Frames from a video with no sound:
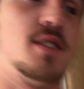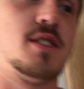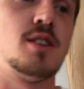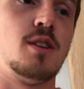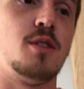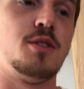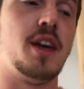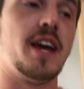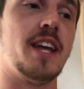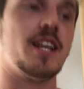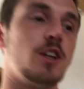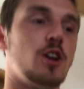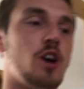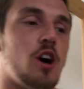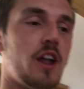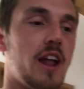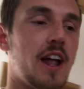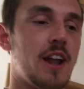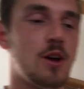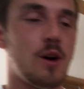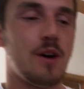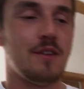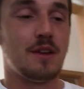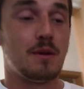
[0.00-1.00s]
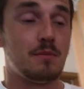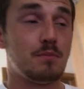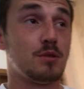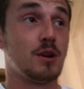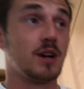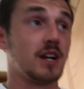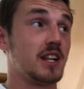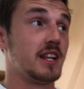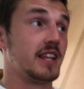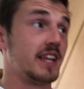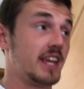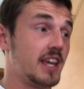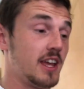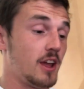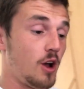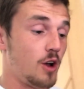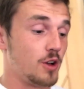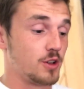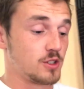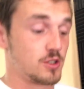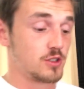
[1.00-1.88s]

So thank God I don't have any prickly heat or